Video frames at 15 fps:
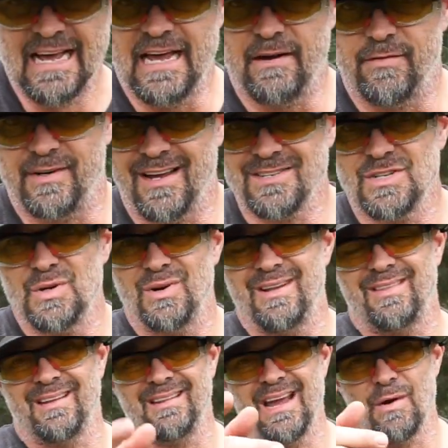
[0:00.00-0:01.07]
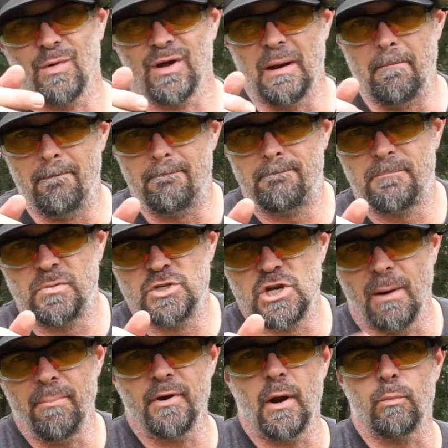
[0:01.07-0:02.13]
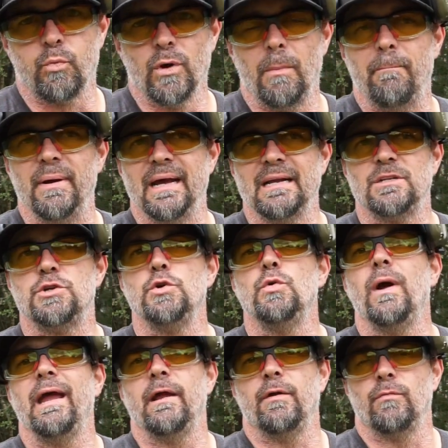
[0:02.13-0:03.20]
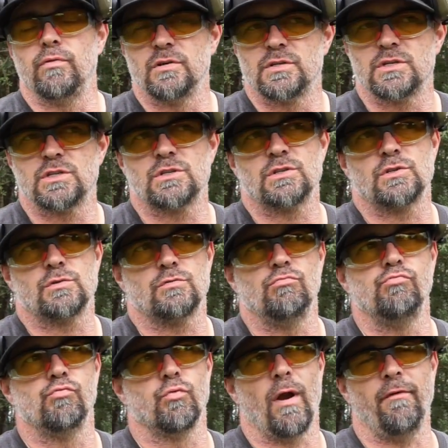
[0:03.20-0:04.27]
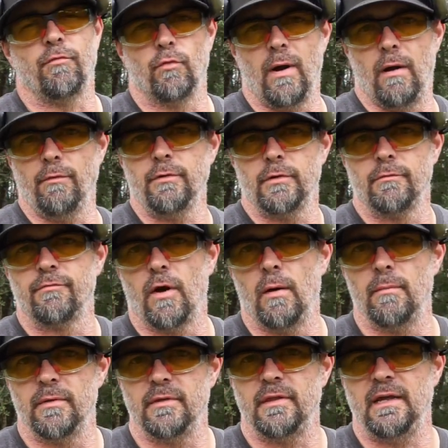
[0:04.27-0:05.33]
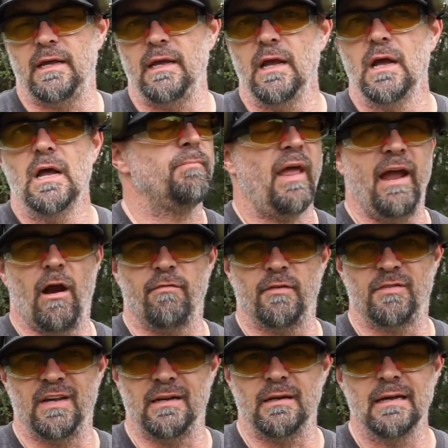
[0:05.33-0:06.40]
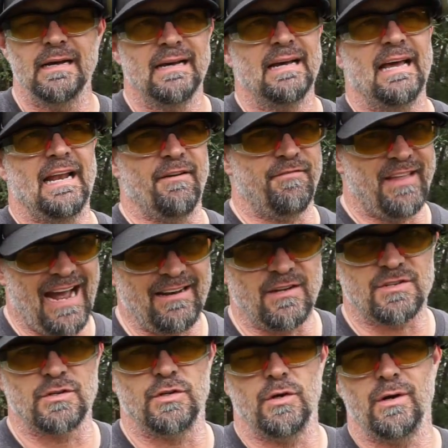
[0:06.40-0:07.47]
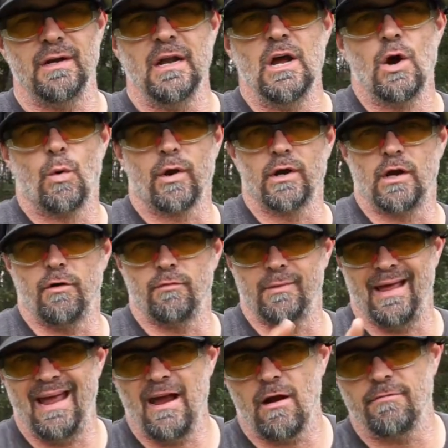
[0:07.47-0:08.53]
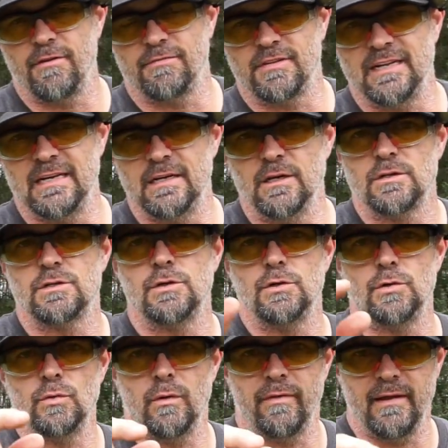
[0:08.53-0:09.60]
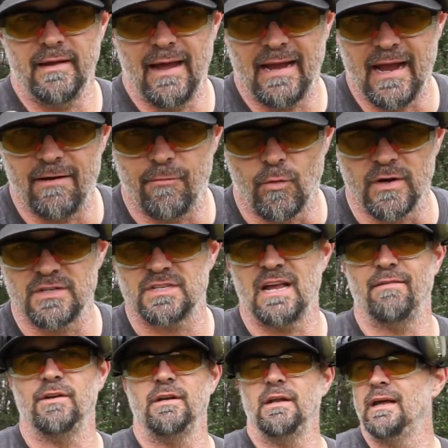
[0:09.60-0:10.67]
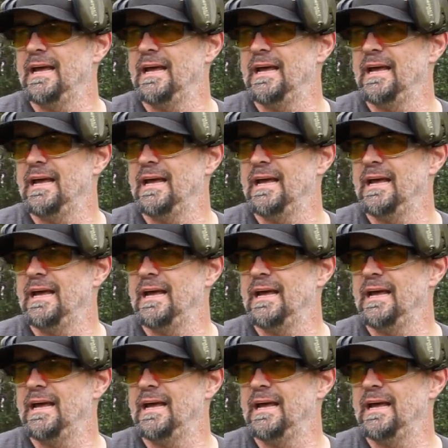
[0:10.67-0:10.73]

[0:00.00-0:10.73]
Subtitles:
And if it doesn't do anything there, we're gonna jump it up real big to a rifle round from the AR-15. And if that doesn't do it, we're gonna go from the AR-15 to the AK-47.